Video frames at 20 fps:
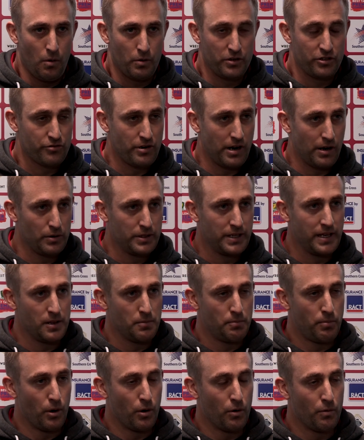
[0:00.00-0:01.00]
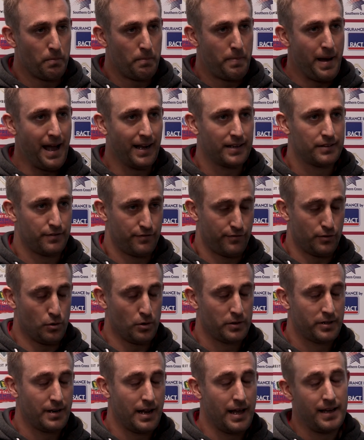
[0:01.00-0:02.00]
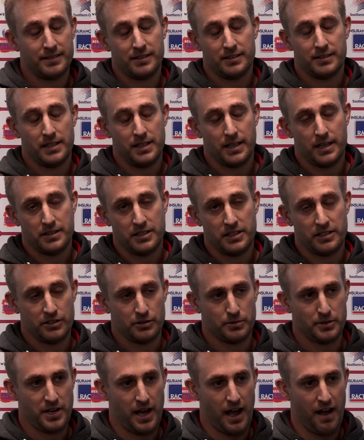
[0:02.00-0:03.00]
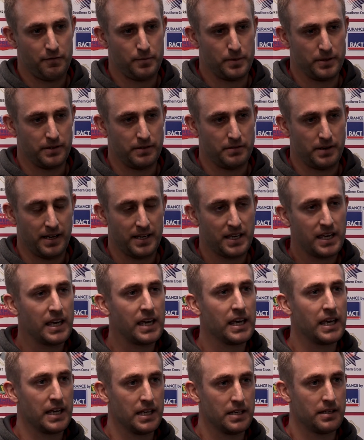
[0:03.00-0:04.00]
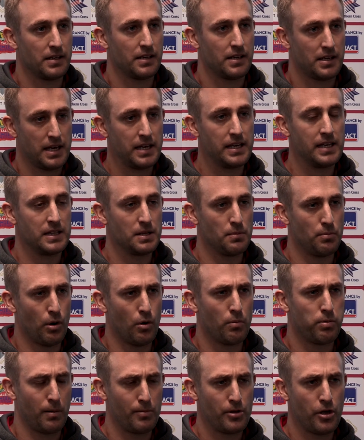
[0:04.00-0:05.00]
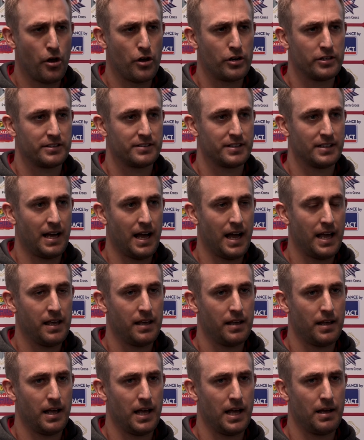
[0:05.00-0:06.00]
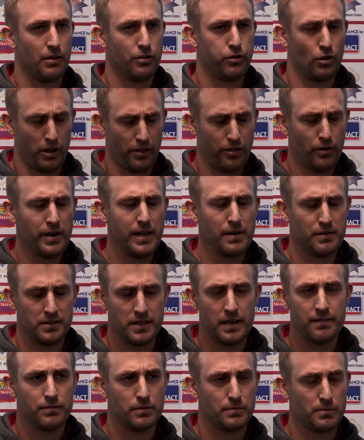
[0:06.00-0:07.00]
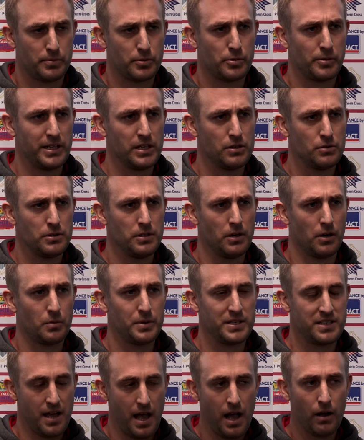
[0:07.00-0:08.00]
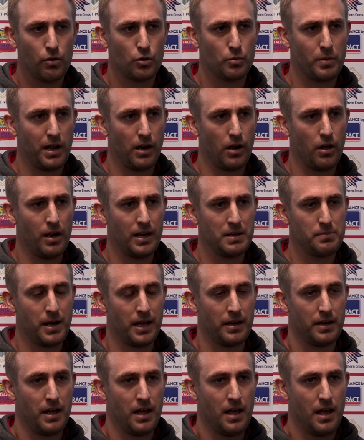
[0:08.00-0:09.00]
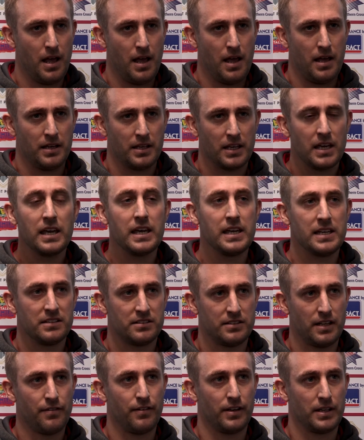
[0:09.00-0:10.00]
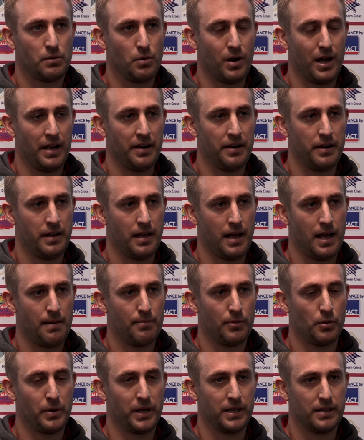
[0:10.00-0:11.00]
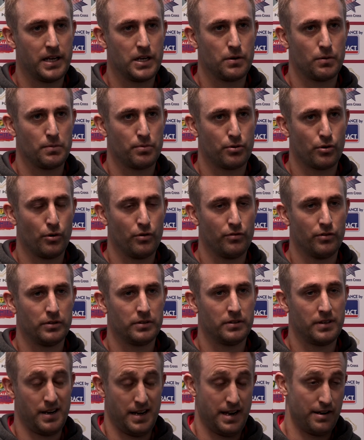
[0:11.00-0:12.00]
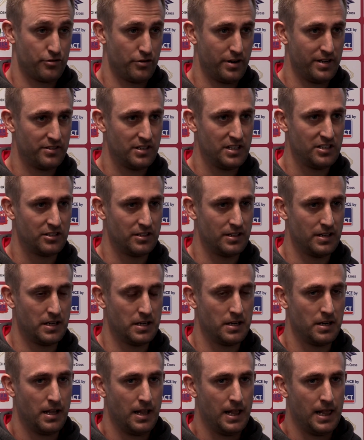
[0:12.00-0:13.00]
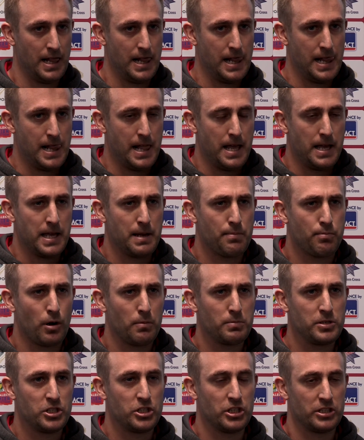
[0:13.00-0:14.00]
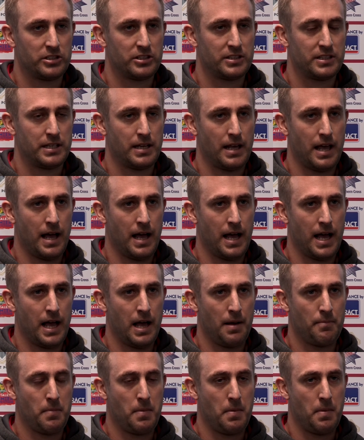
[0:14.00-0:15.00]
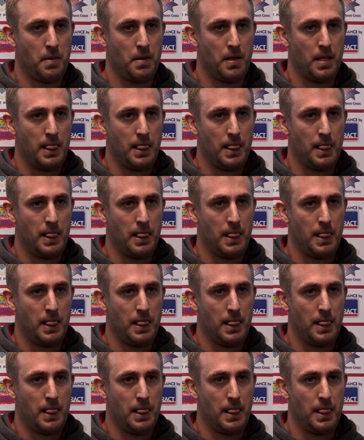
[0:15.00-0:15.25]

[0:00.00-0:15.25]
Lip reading: We struggled to get the ball back forward today. As I said, the conditions were tough, but kicking the ball probably hurt us today. I thought our endeavour was pretty good. Like, we tackled well early, but kicking is definitely one that we need to improve on in our transition. And probably just our